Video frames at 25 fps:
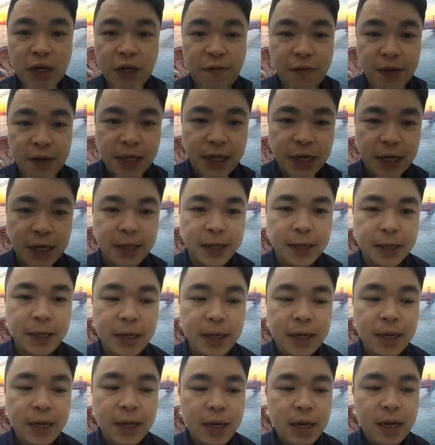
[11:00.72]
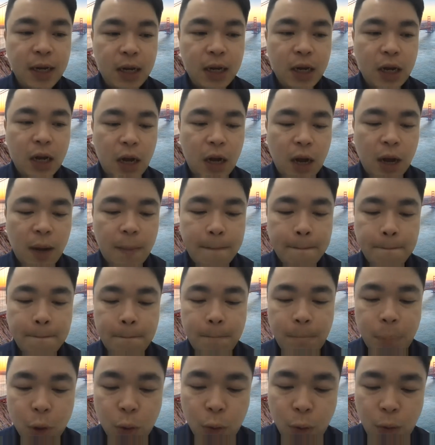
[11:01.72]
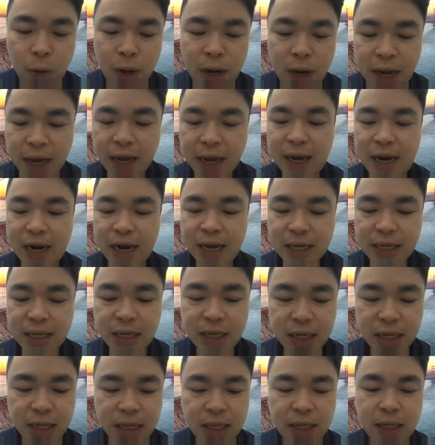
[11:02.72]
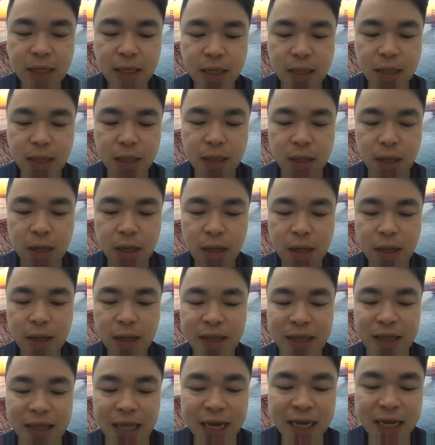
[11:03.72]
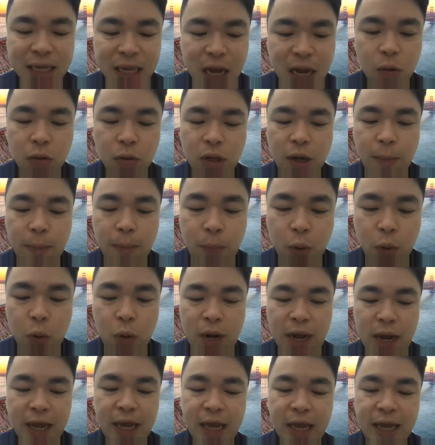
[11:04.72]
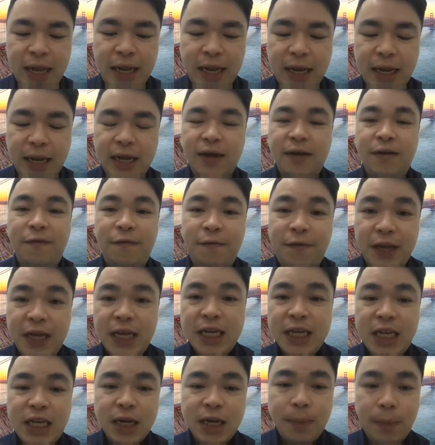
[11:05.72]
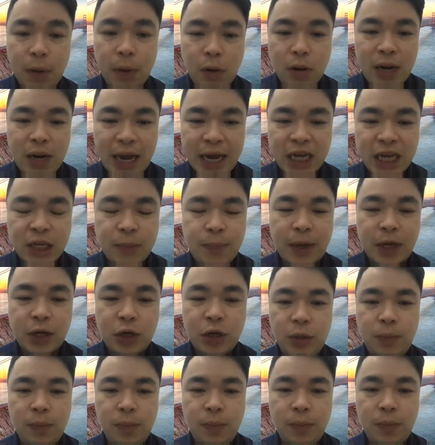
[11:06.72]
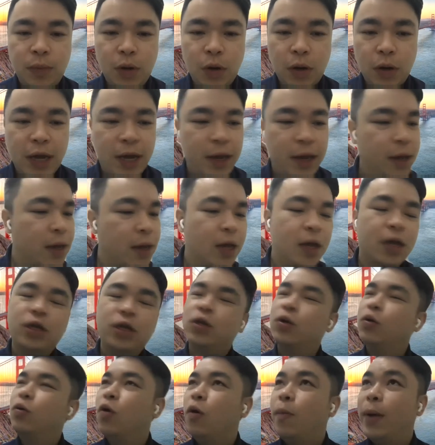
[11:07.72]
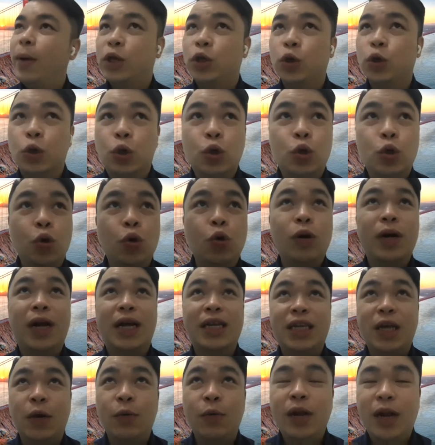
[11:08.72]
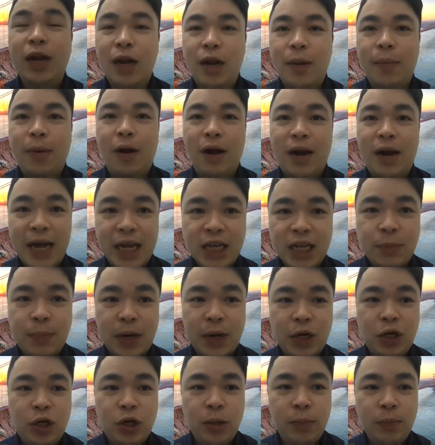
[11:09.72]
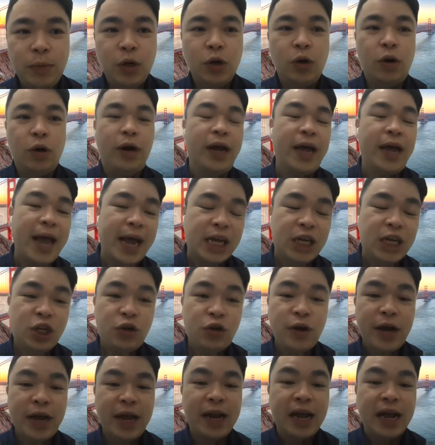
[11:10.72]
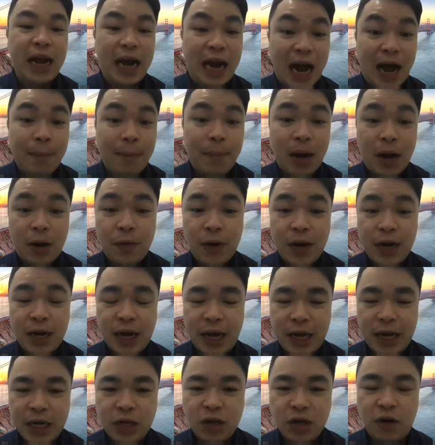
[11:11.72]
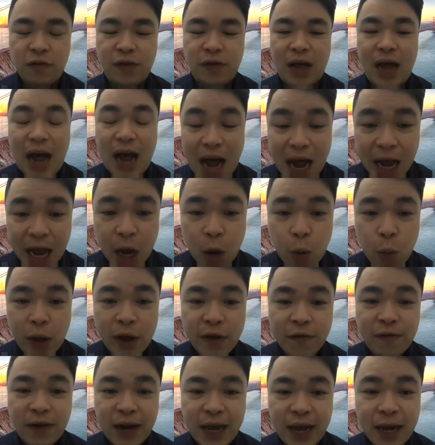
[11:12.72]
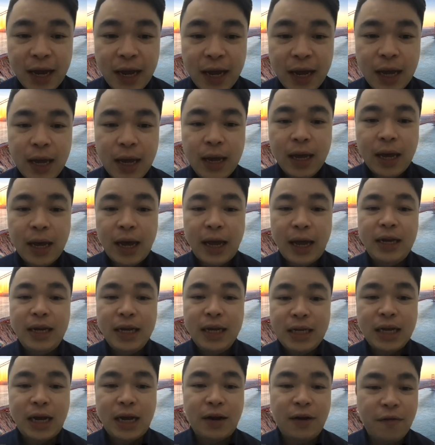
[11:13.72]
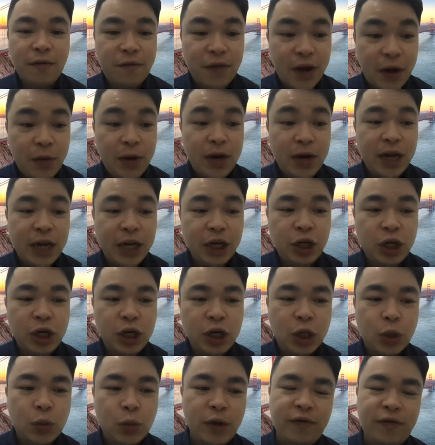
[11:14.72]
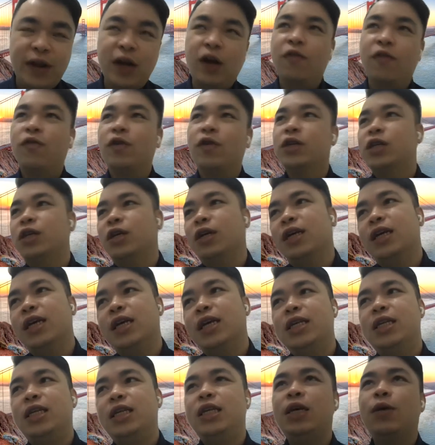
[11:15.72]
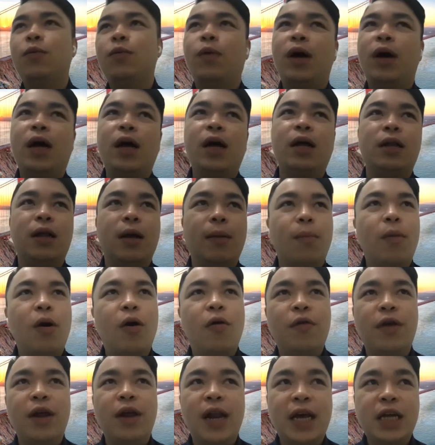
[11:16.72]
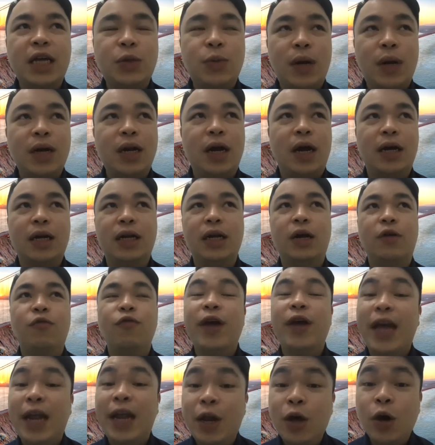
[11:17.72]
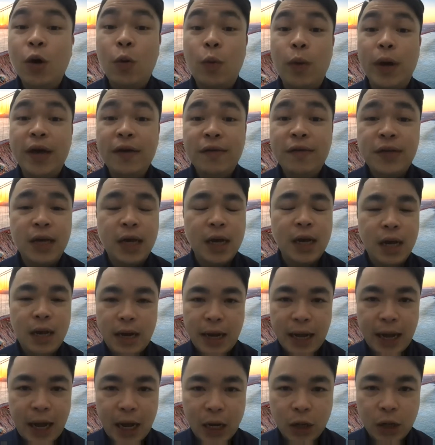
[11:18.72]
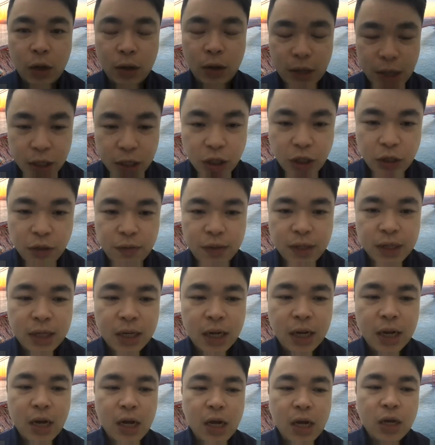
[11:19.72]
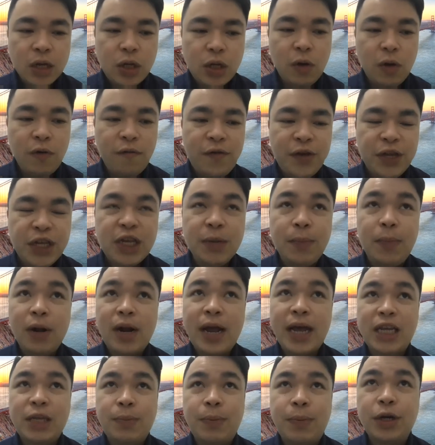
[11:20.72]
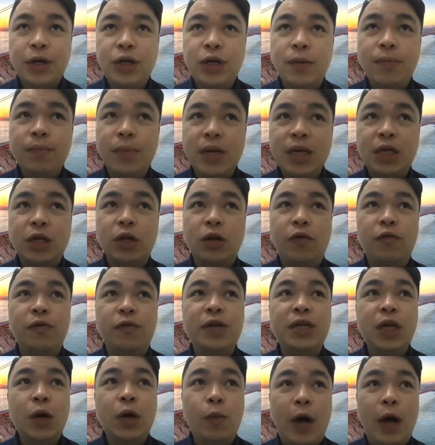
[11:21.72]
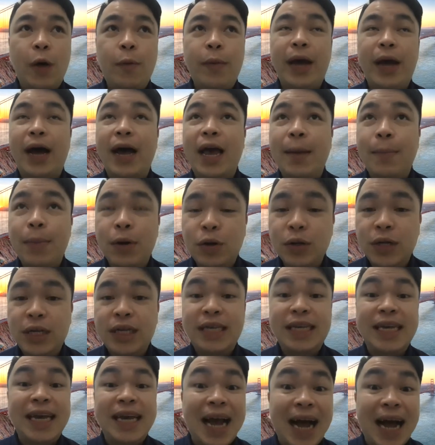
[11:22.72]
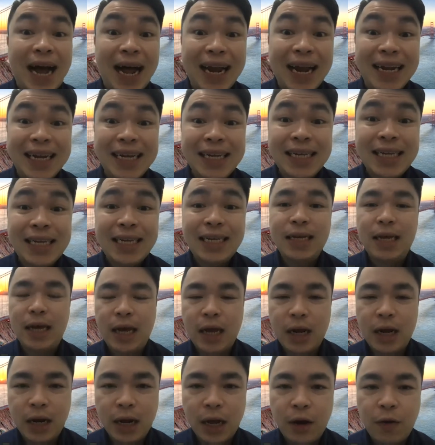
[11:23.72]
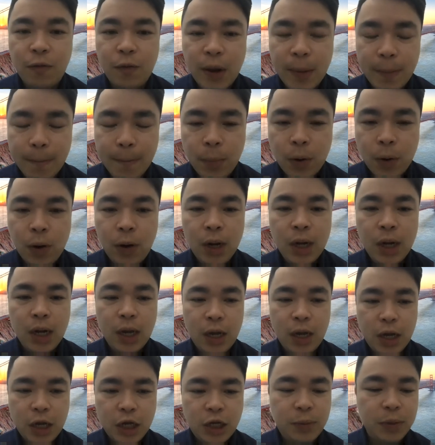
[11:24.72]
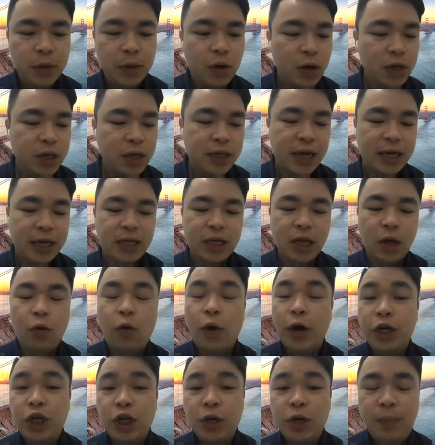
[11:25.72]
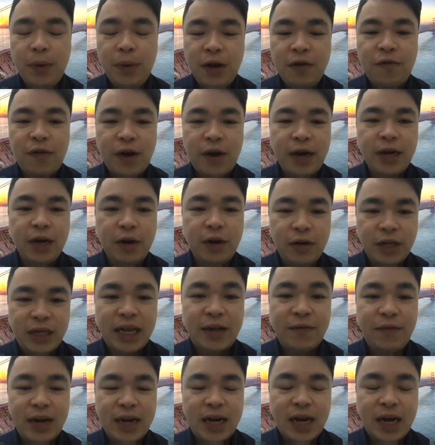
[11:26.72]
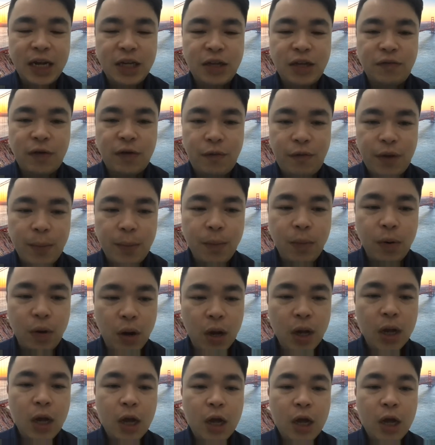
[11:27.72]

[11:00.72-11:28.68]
physics, blue light glasses takes out the blue light in the visible light spectrum. Okay, so go back to school, last time we learned about light spectrum, we got the X-ray and the gamma ray that is of the high wavelength, and these are the very dangerous waves. Then of course the easy one, the more relaxed one are the radio waves that are not dangerous. So visible light spectrum means the reason why we are able to see colors and rainbow is because there's the RGB, right, the 7 colors of the rainbow.